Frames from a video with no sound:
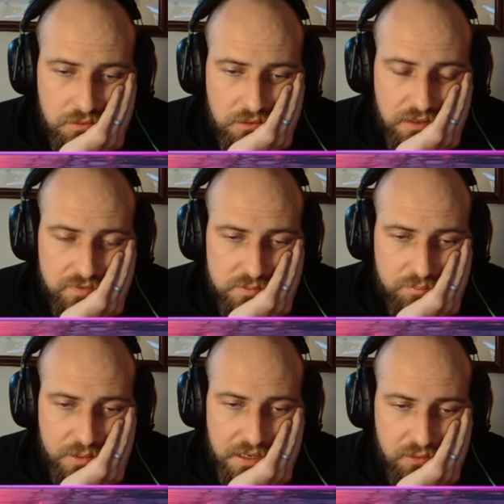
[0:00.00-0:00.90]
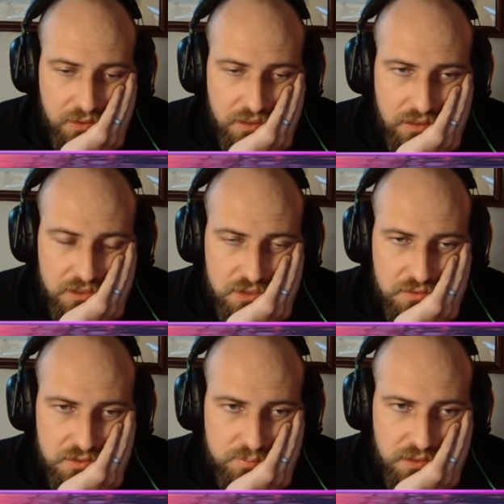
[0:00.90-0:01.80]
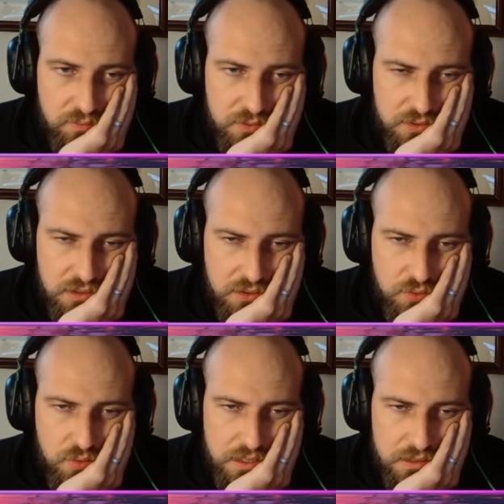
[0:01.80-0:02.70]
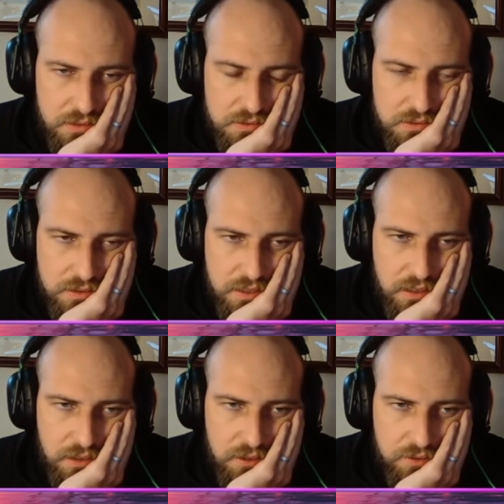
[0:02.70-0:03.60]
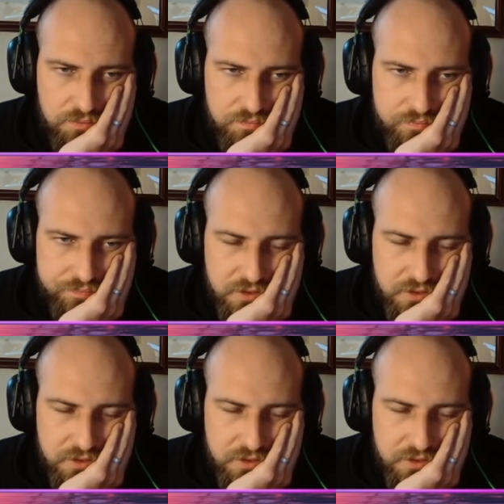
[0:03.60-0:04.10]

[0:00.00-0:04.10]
Could have some back rank issues, but if we trade the queens, then...